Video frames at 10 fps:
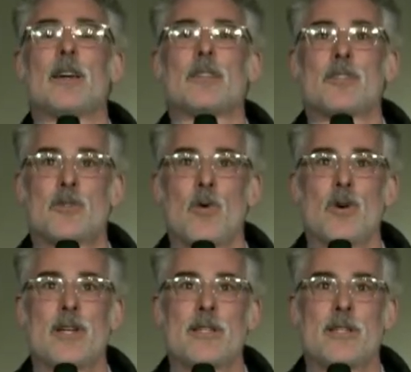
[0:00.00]

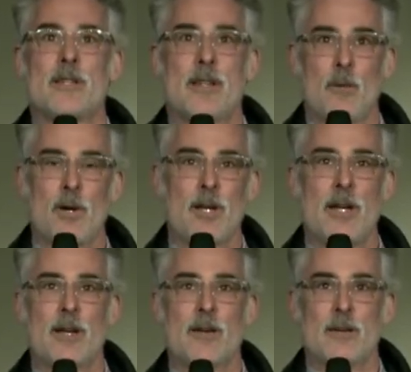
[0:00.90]
stories that we're going to
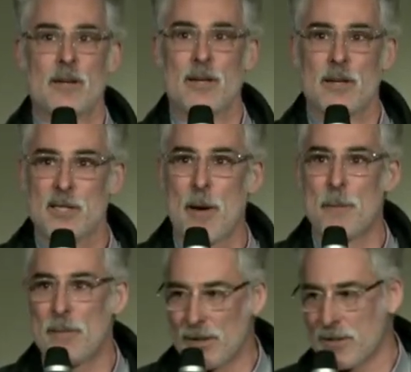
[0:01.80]
hear is about
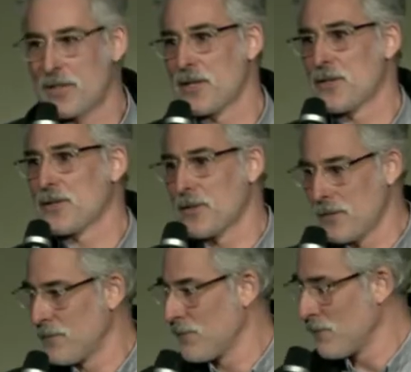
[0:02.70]
big decisions,
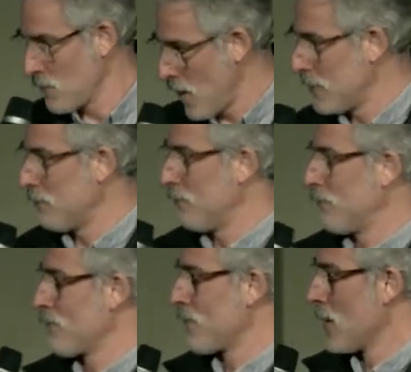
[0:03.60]
right?
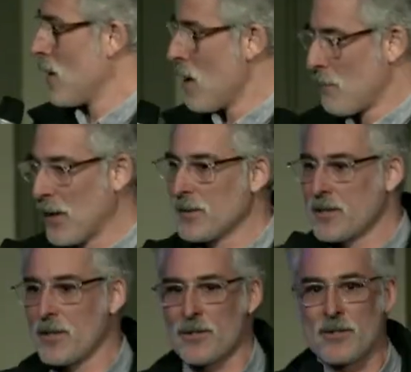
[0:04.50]
Big
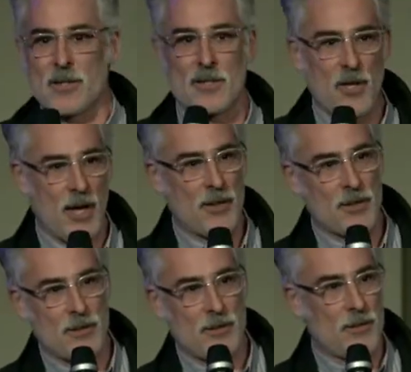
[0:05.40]
decisions that change
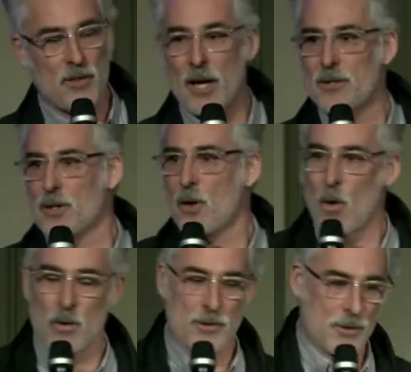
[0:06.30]
the
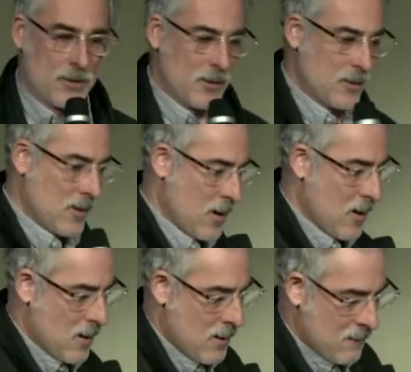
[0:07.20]
course
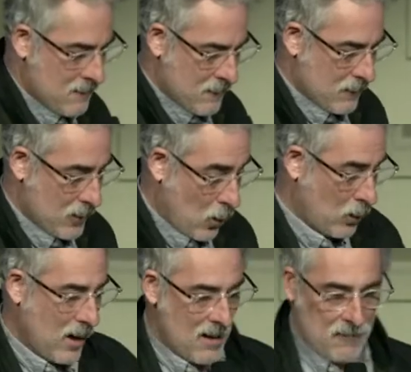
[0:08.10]
of your
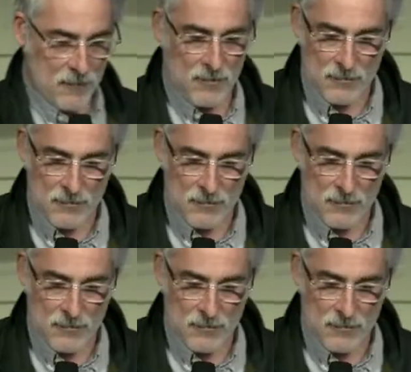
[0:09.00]
life,